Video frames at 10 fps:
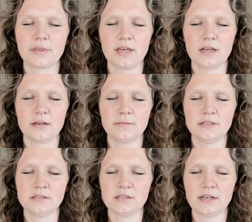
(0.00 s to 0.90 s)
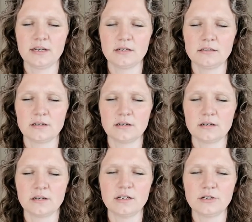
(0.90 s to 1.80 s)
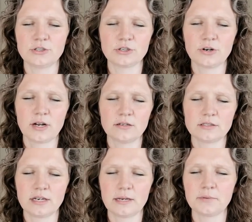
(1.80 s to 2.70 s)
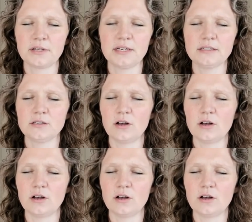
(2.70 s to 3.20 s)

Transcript: And I'm inside an underground type place.